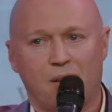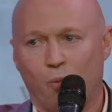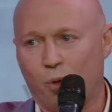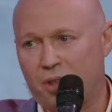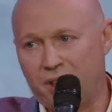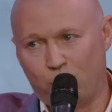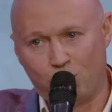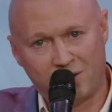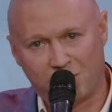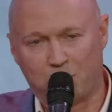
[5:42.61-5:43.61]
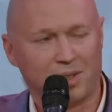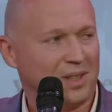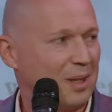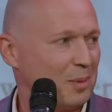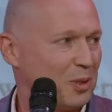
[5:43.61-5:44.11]
what they do in the spare
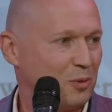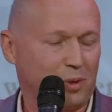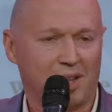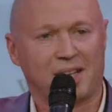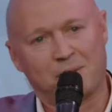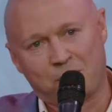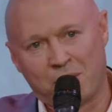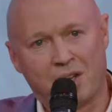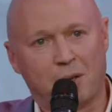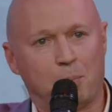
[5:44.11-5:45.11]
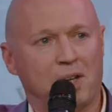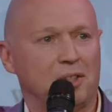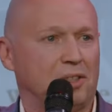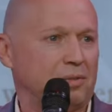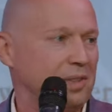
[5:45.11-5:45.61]
time, and so forth. Like
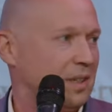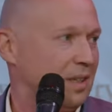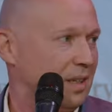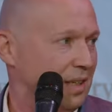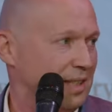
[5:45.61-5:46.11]
competitive uh,